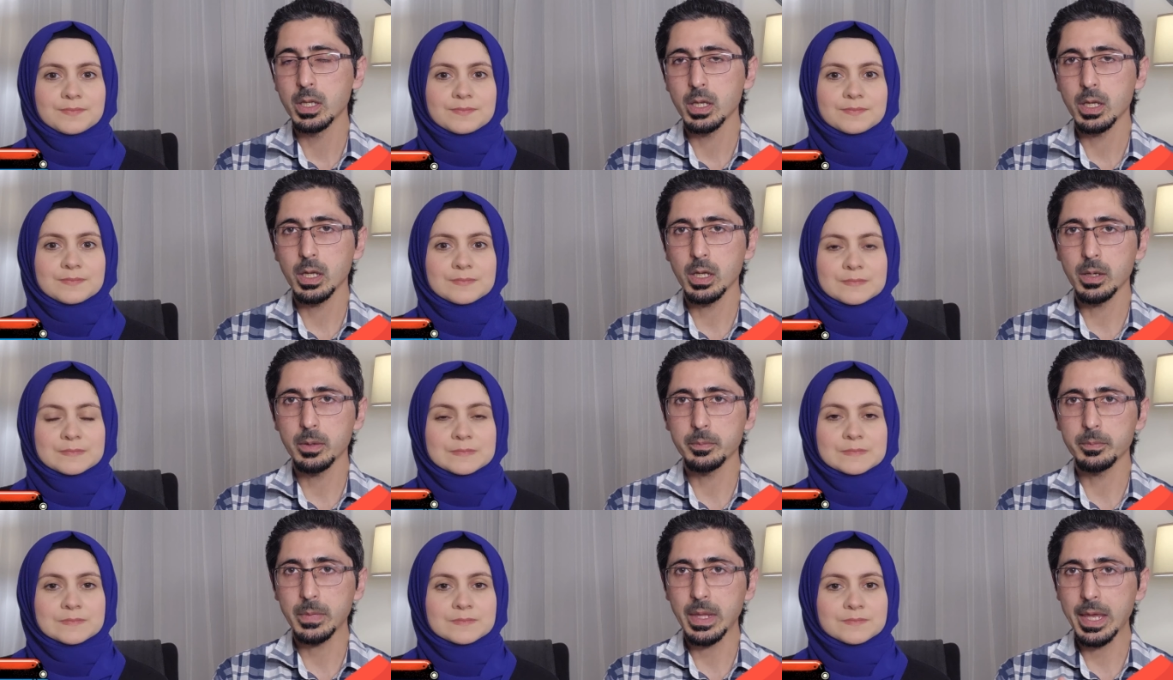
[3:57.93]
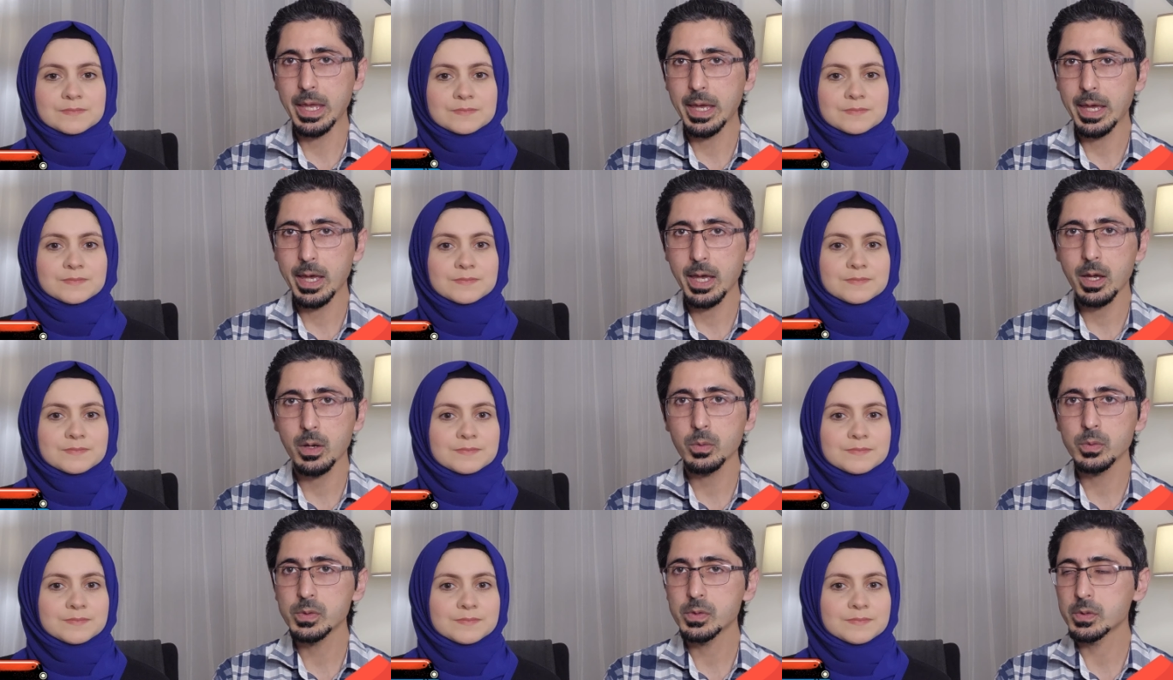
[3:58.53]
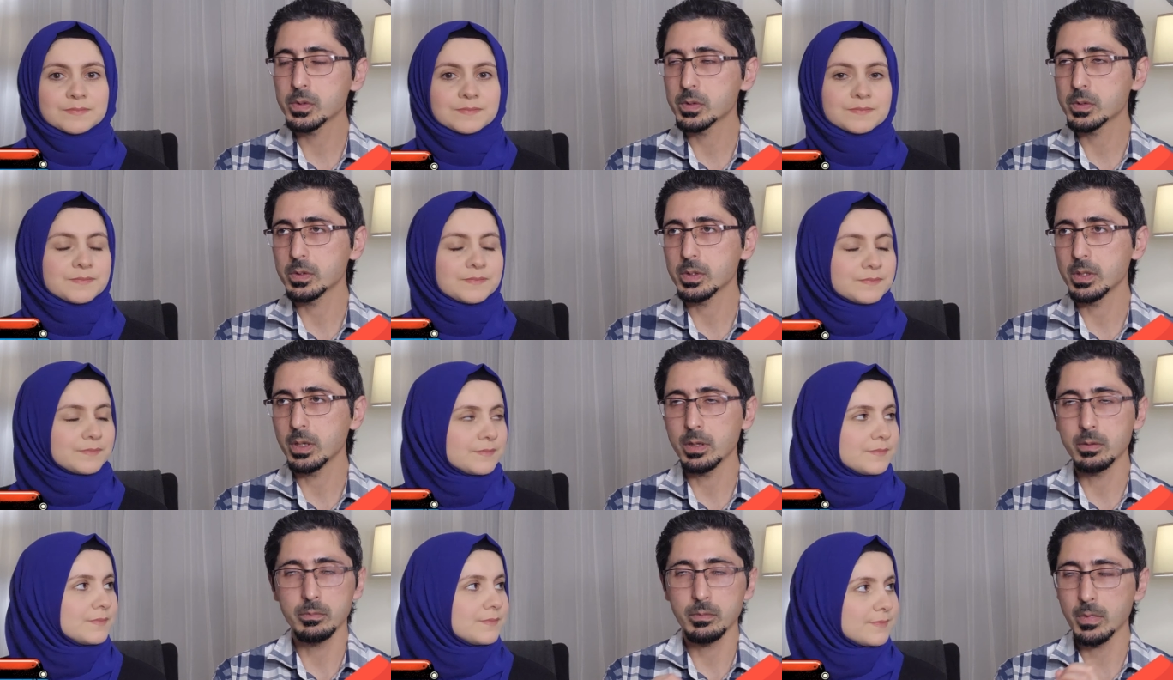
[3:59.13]
Speaker 1: um, a house,
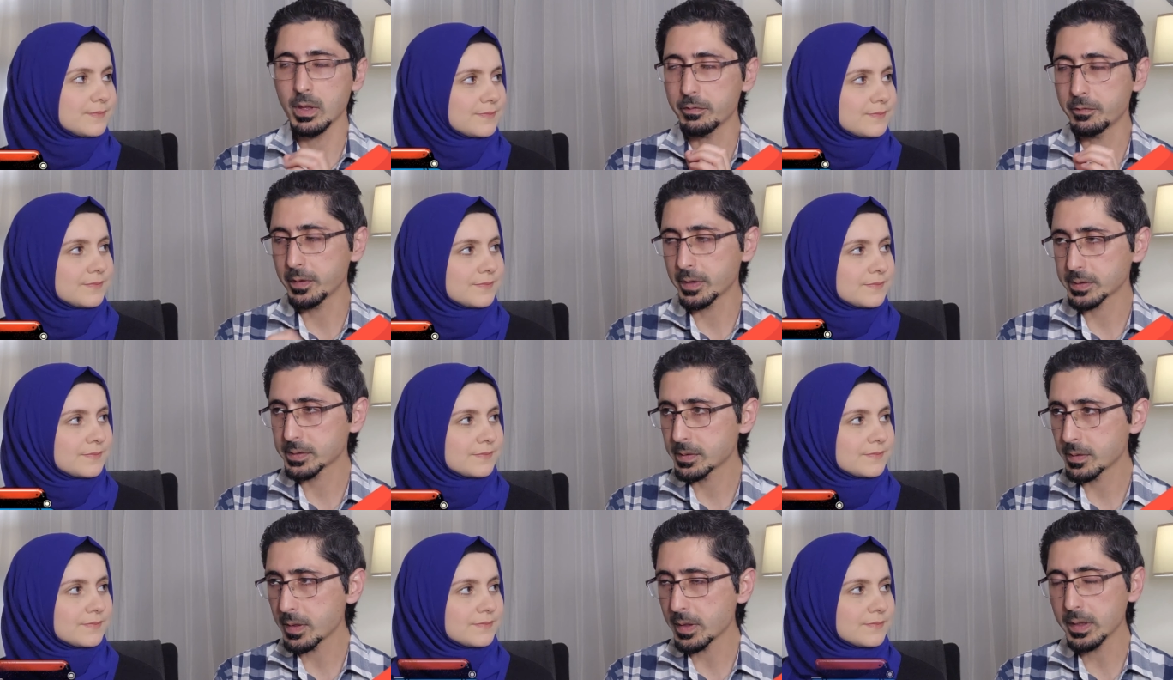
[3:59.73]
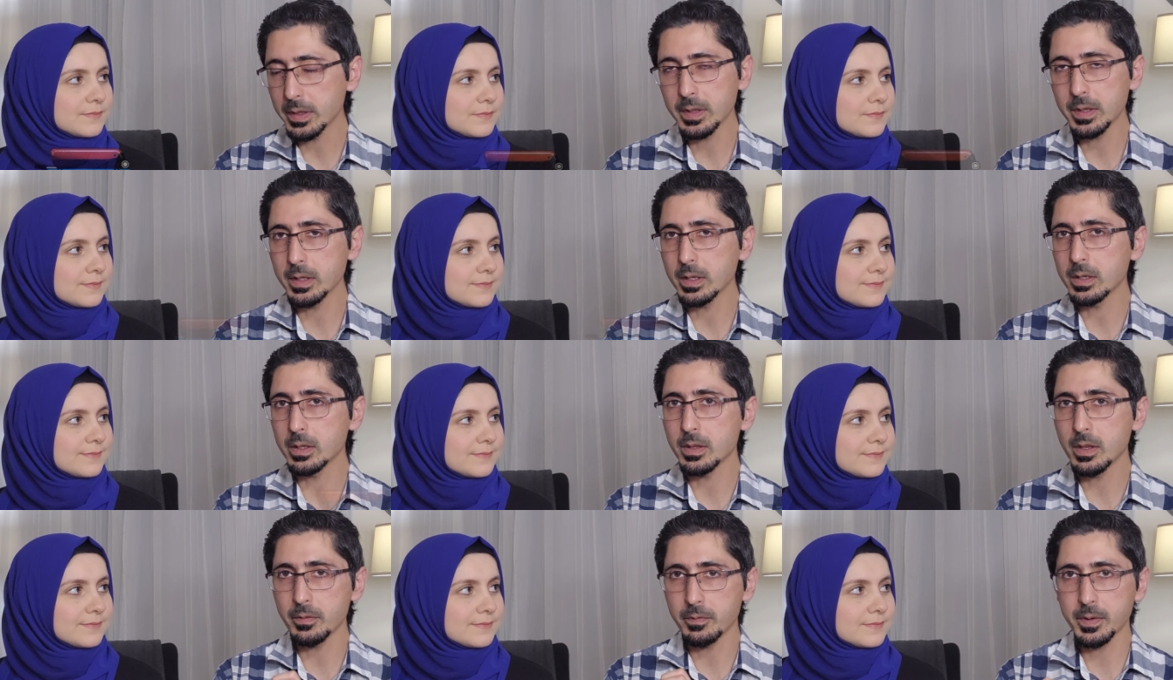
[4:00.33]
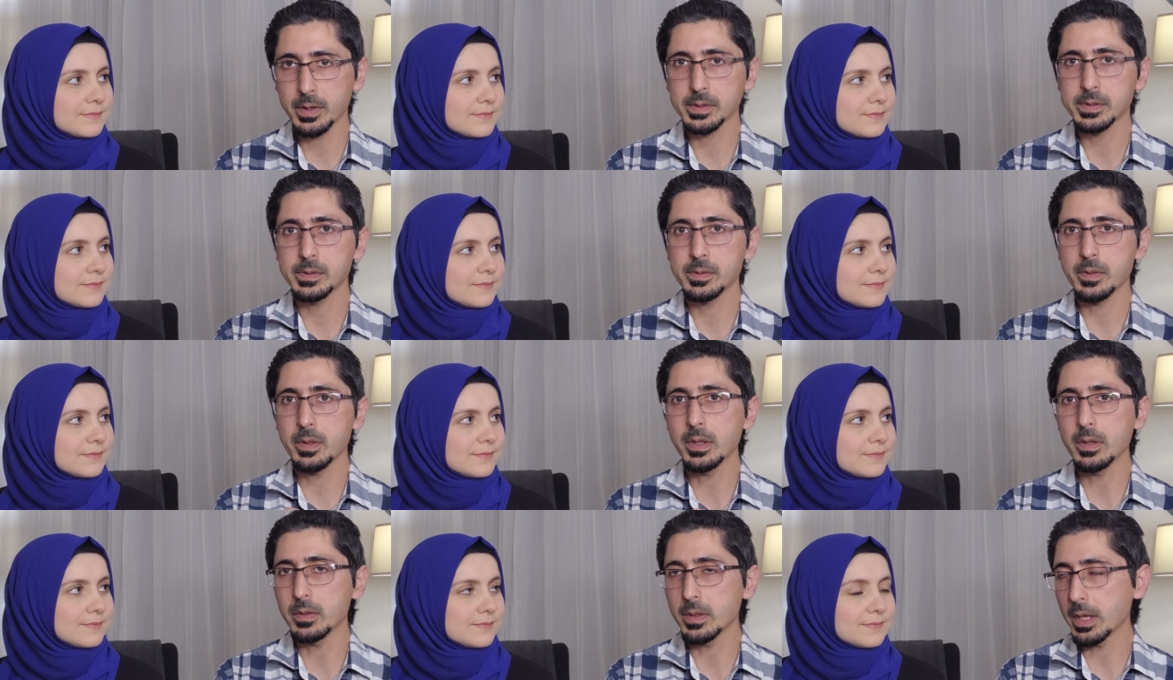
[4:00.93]
the first th- the first
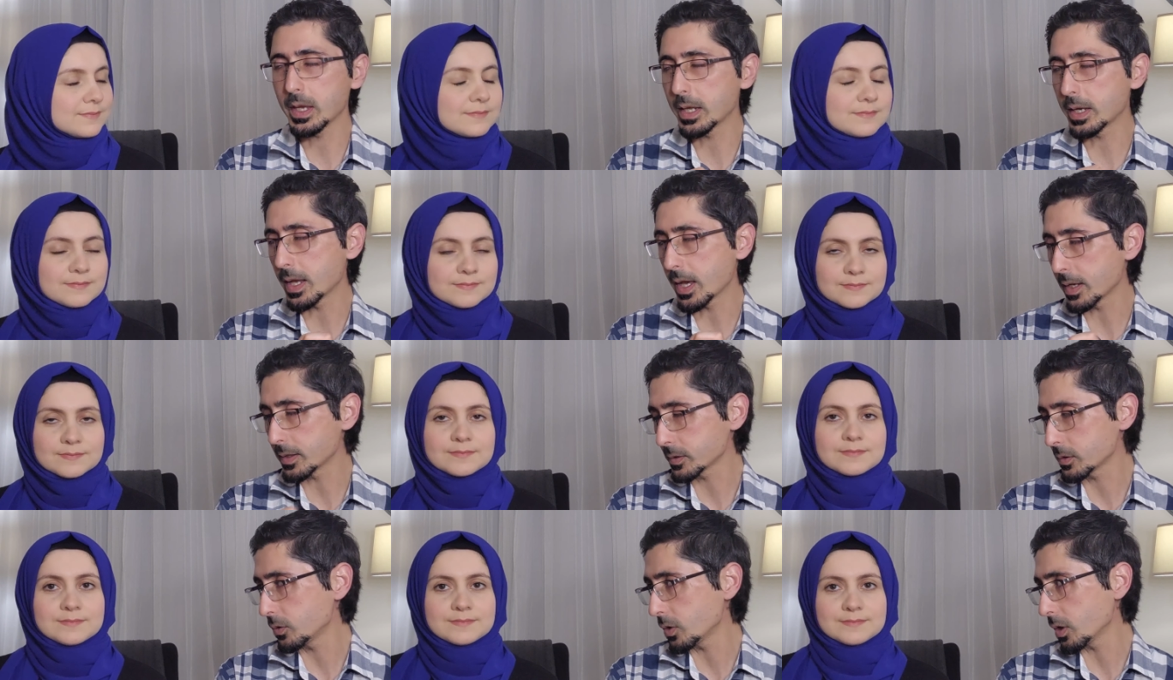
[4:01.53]
thing they're gonna ask